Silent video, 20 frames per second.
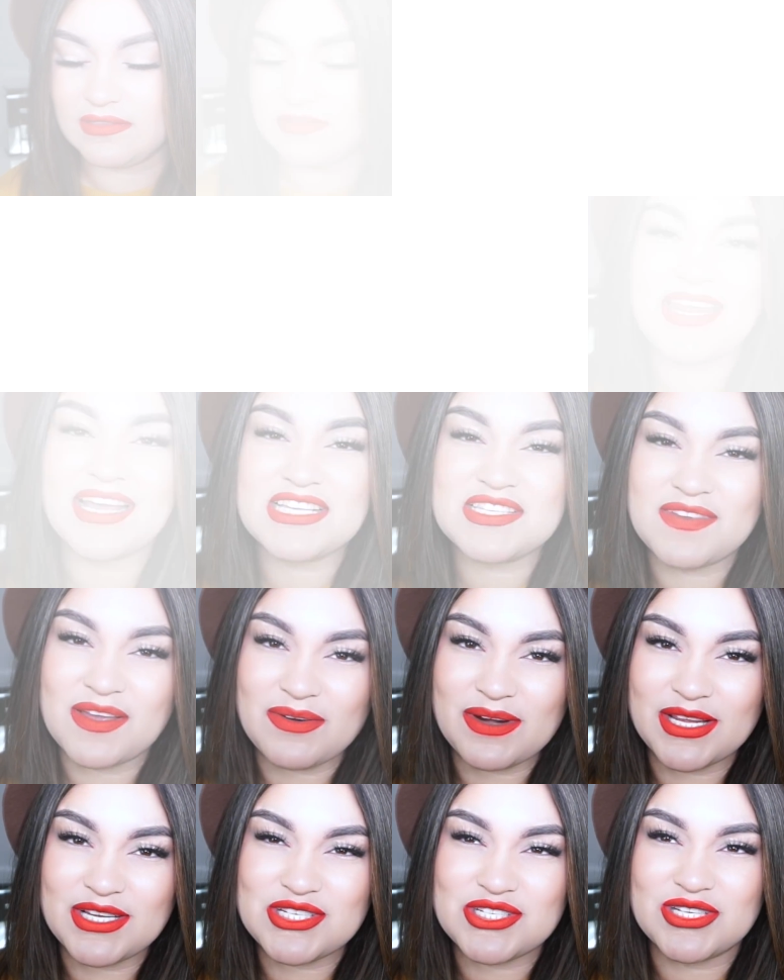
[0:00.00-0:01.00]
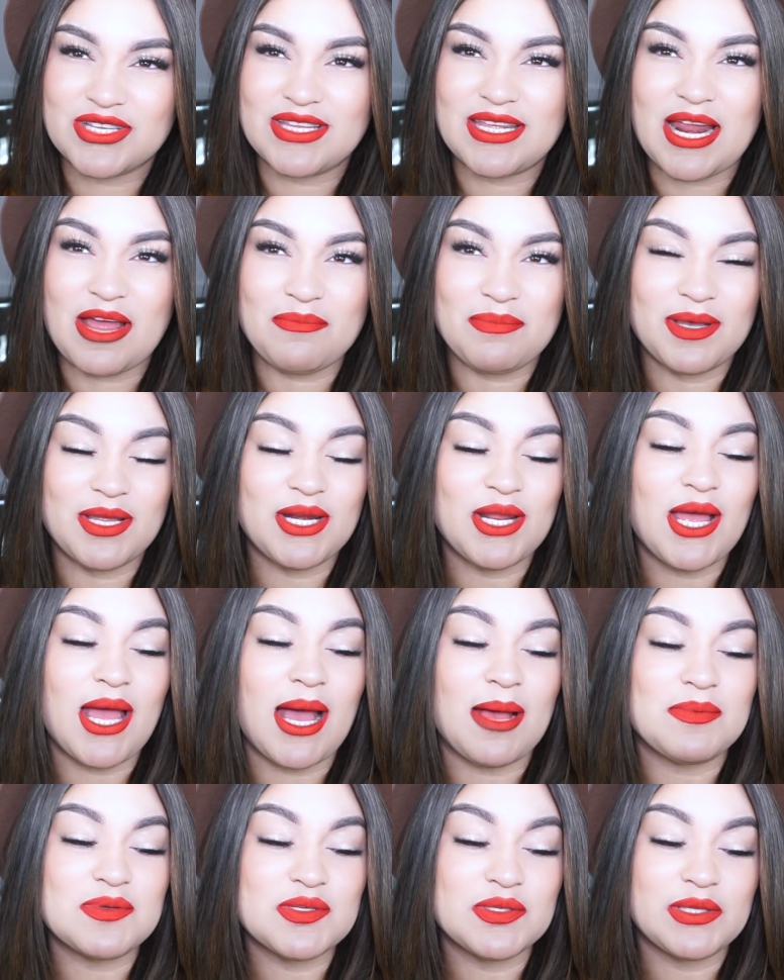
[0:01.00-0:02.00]
Now the next foundation that I've been
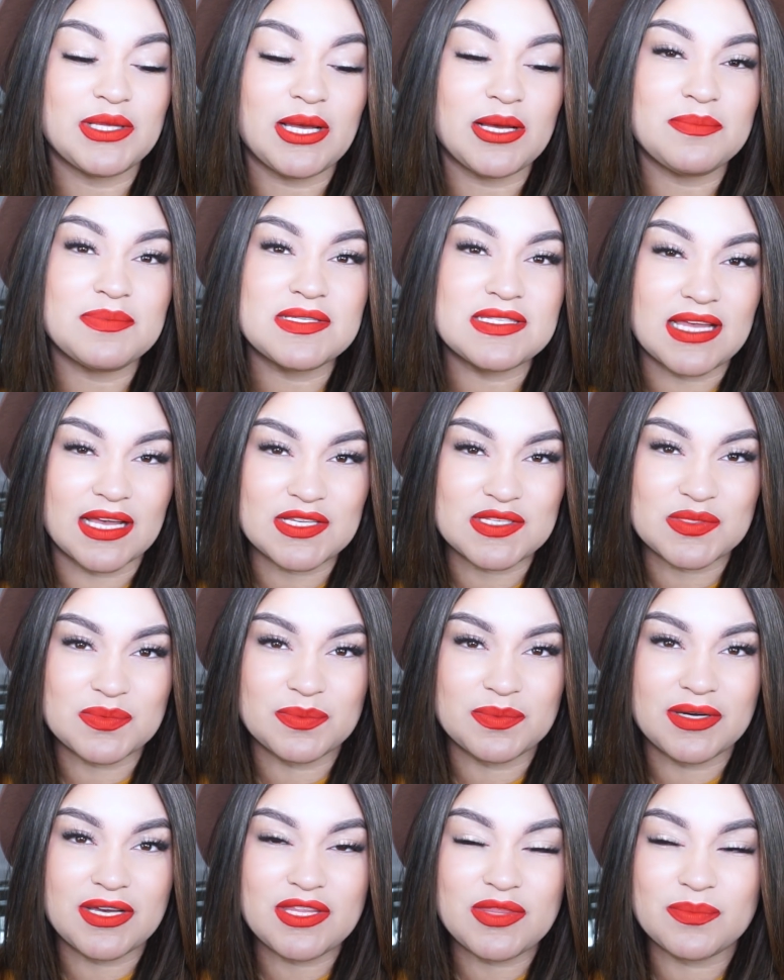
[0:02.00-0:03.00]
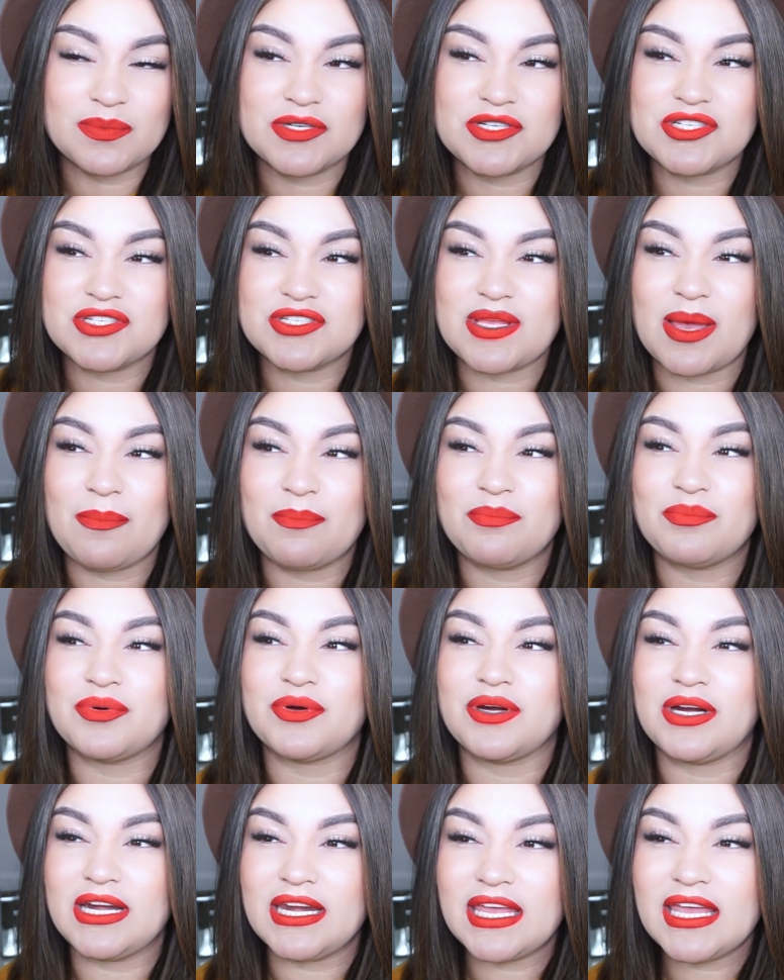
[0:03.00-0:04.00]
absolutely obsessed with, which I'm
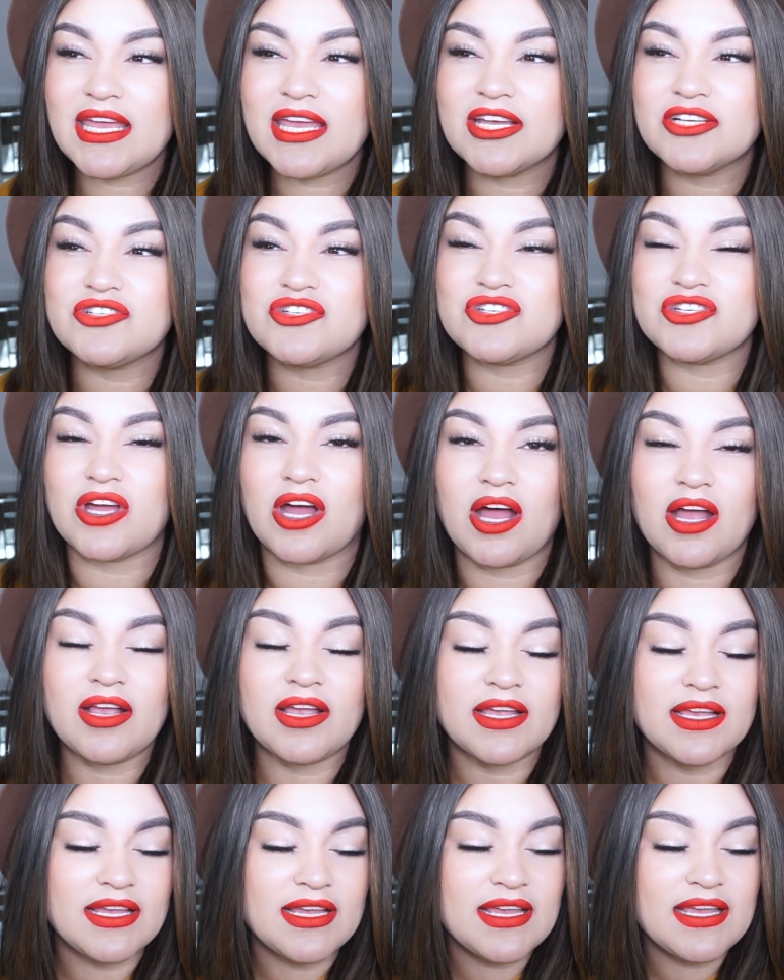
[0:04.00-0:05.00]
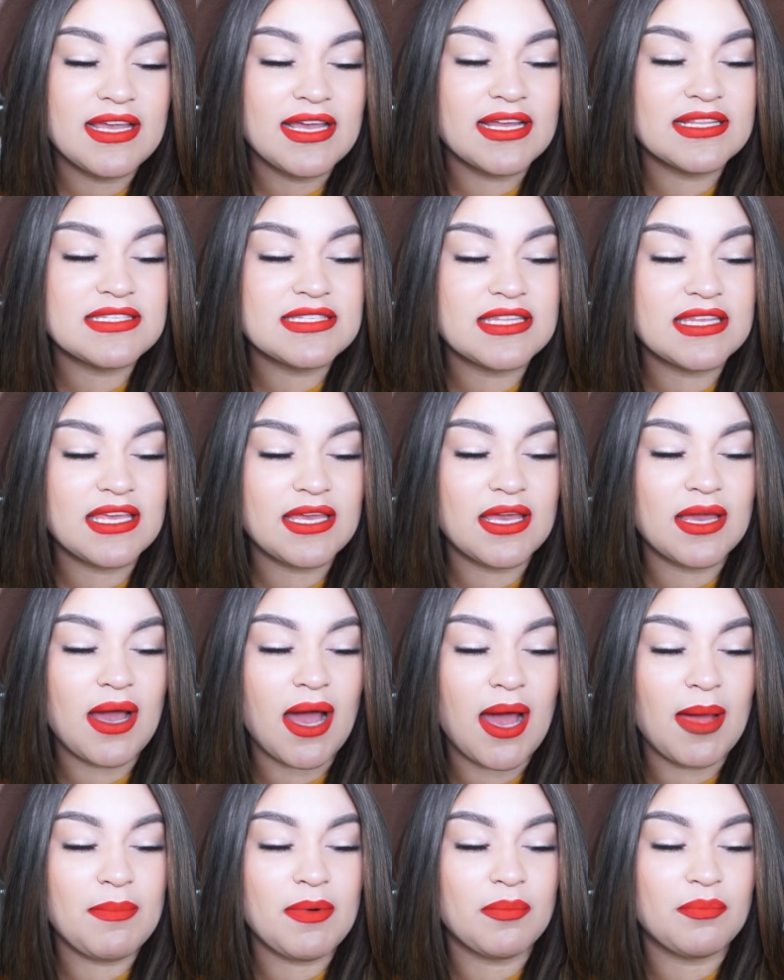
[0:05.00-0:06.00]
pretty in shock, it's the
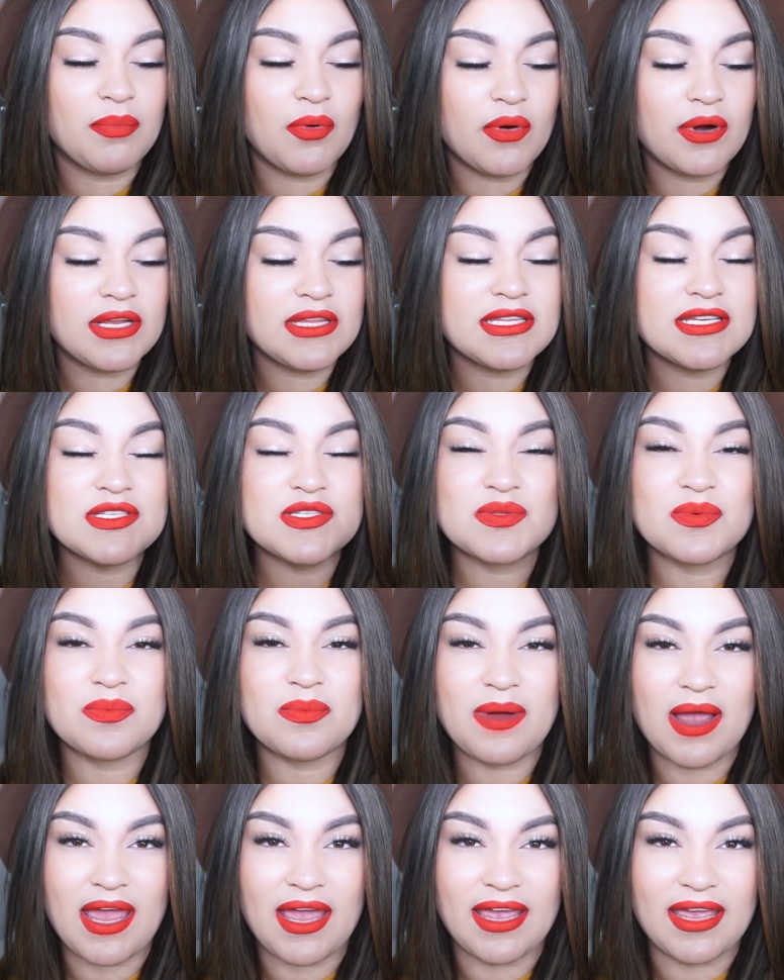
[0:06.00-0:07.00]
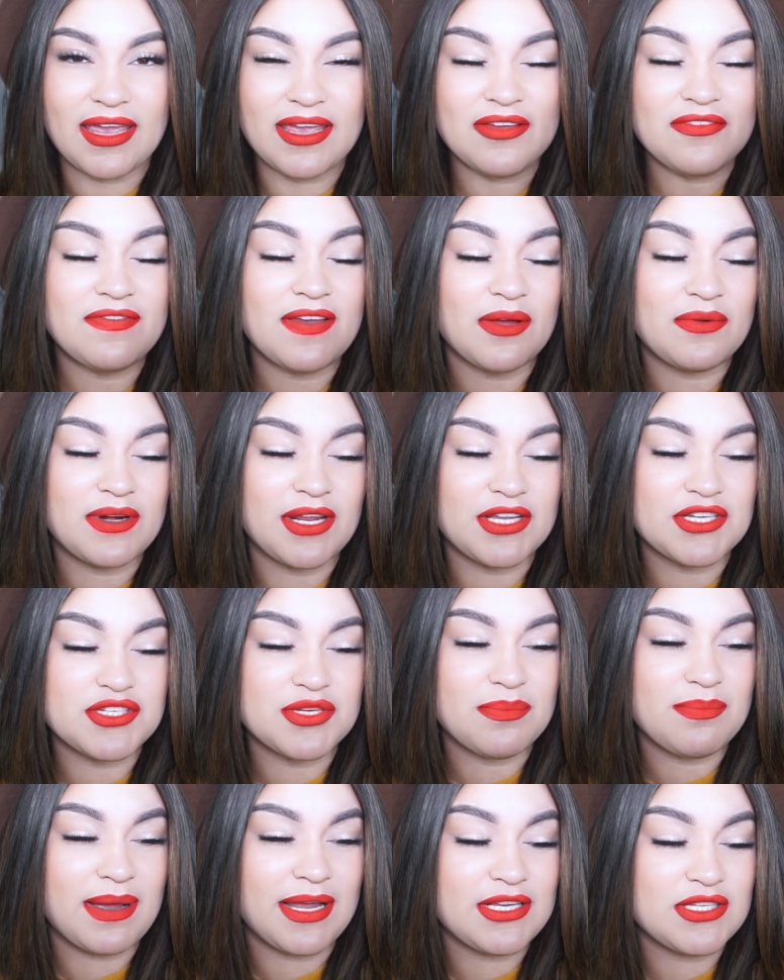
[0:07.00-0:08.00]
Born This Way
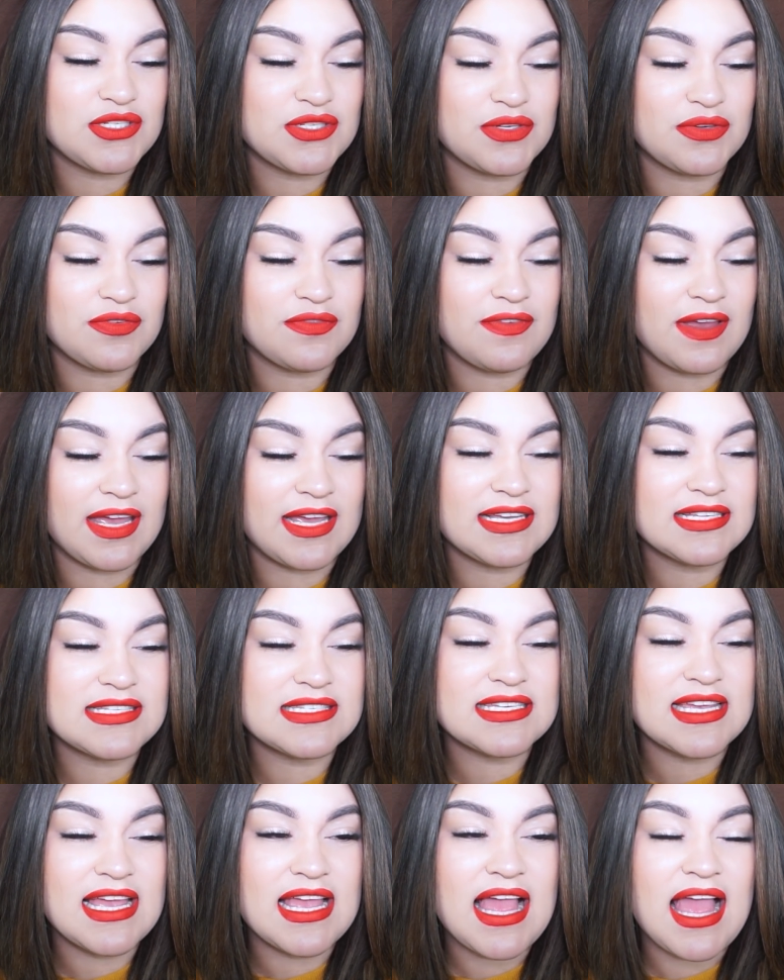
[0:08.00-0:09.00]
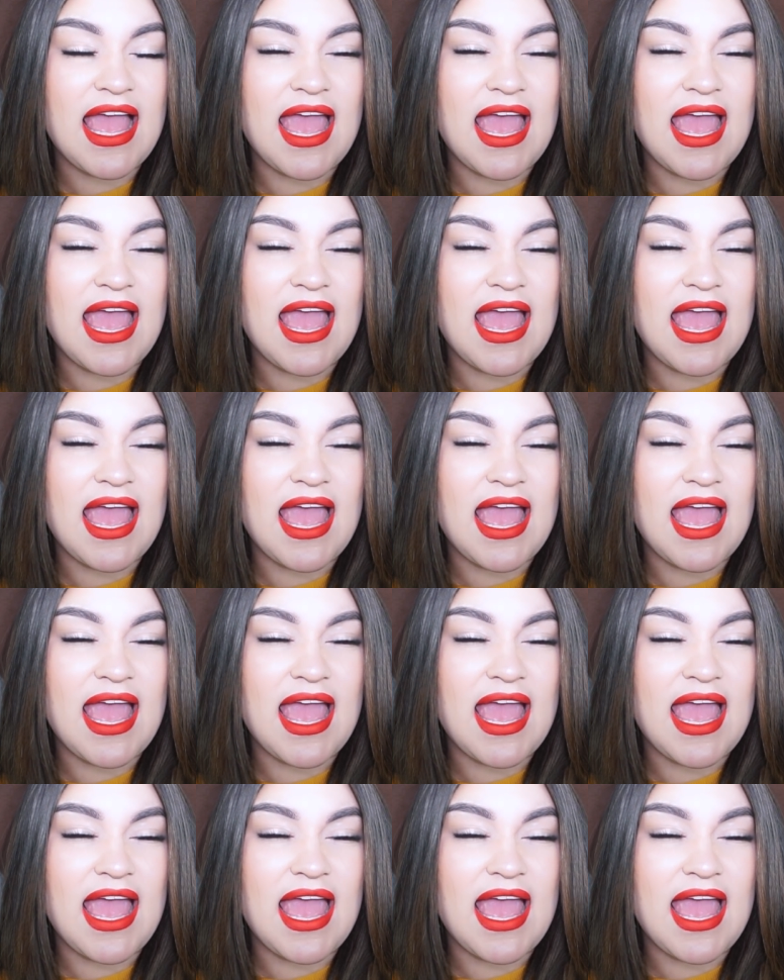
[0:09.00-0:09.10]
foundation by Too Faced.